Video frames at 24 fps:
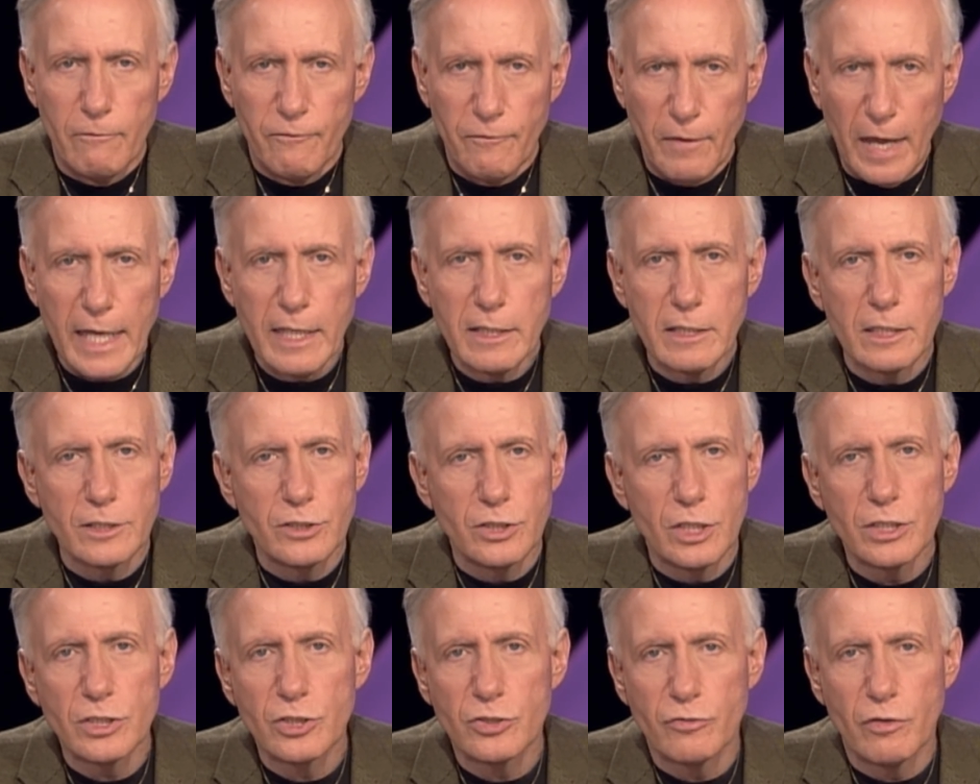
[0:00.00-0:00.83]
Faith is
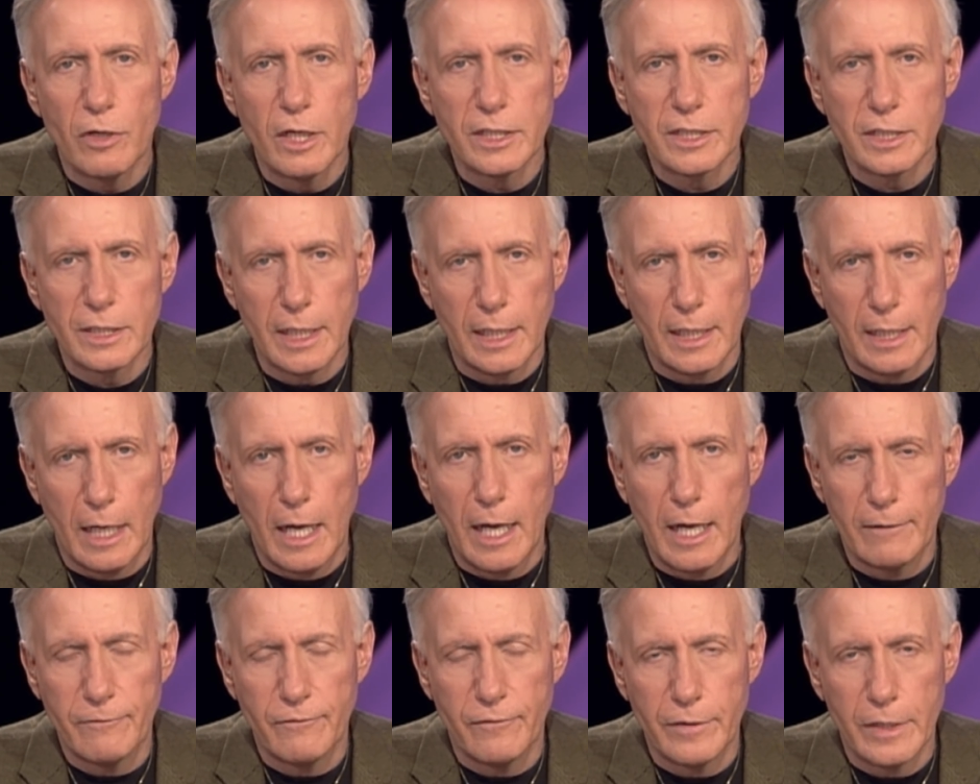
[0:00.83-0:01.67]
just trusting
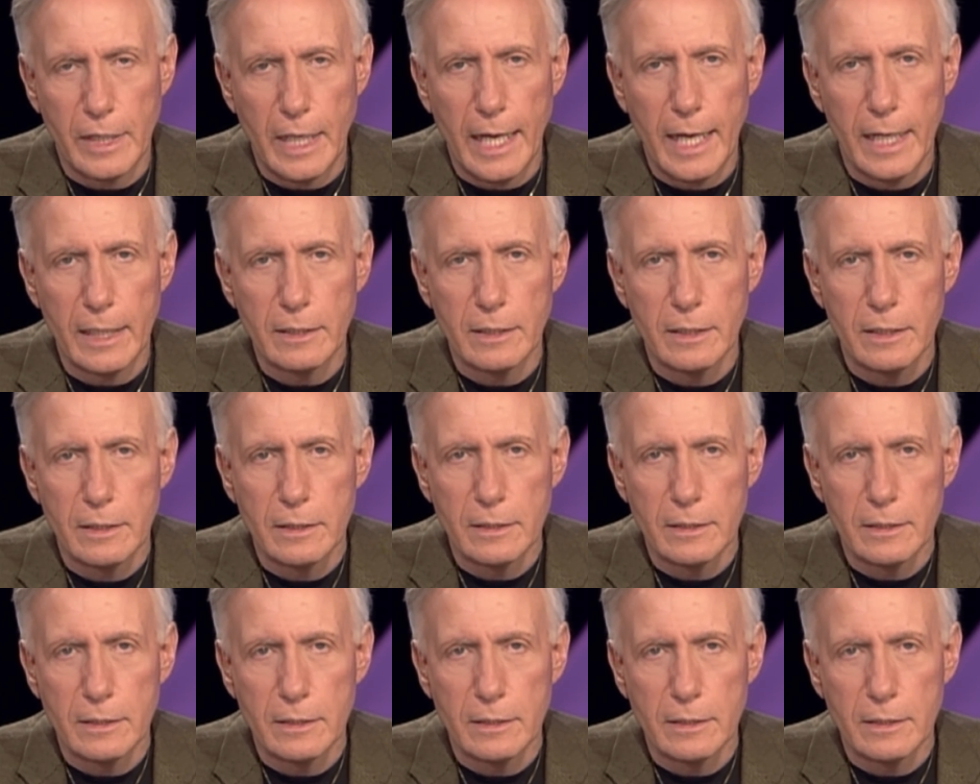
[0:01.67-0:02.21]
God for that.